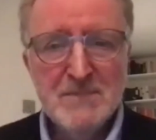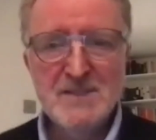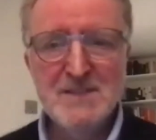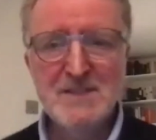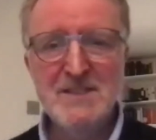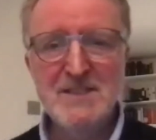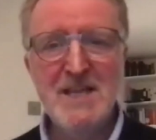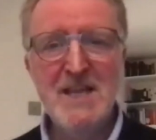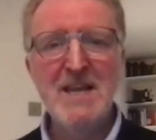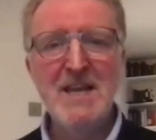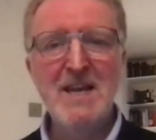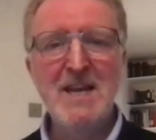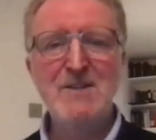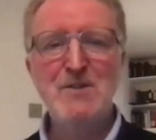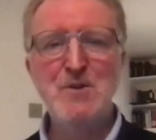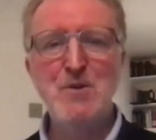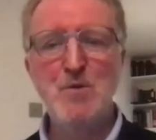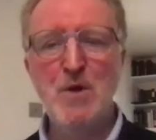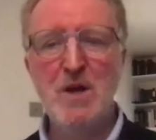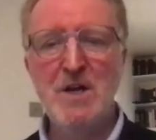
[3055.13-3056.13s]
take it as
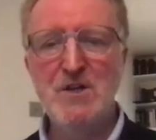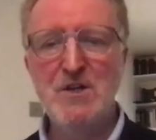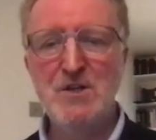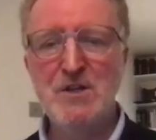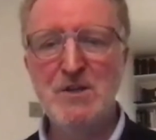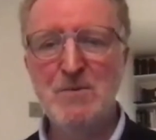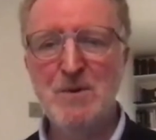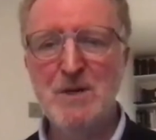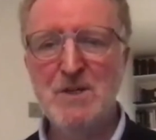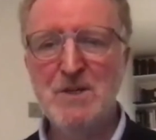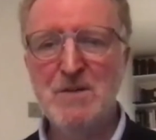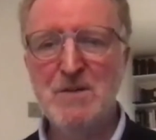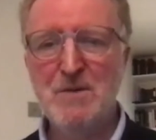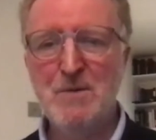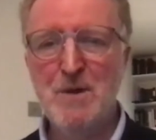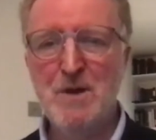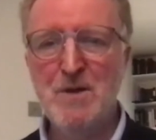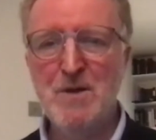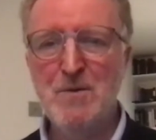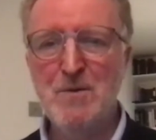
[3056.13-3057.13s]
you wish, whichever
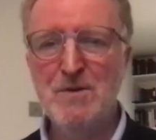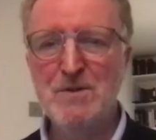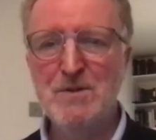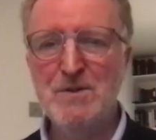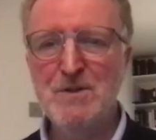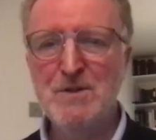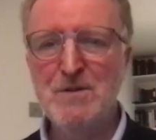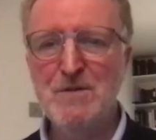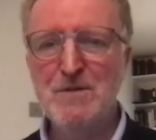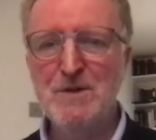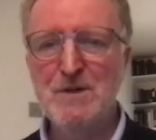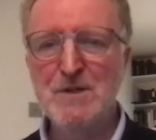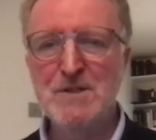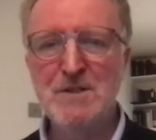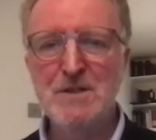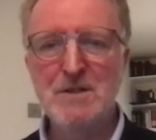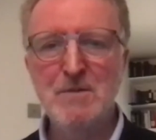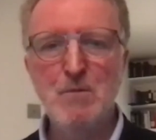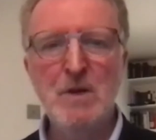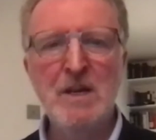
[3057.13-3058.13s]
one you want to do
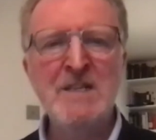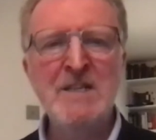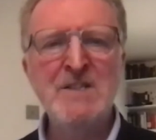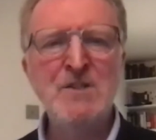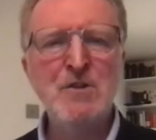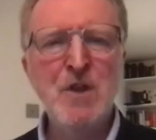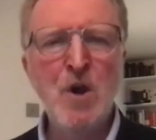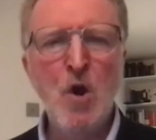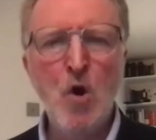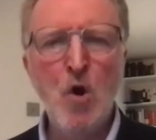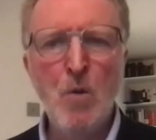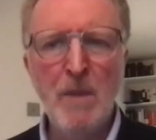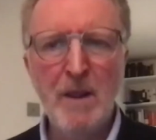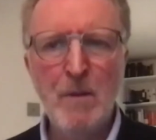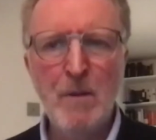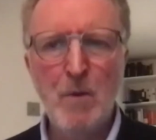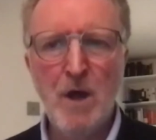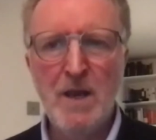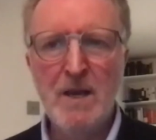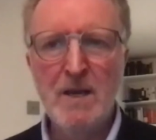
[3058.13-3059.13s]
first. Well, let's do the homely
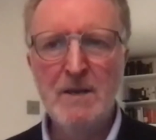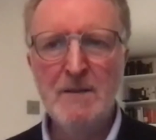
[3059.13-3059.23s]
one.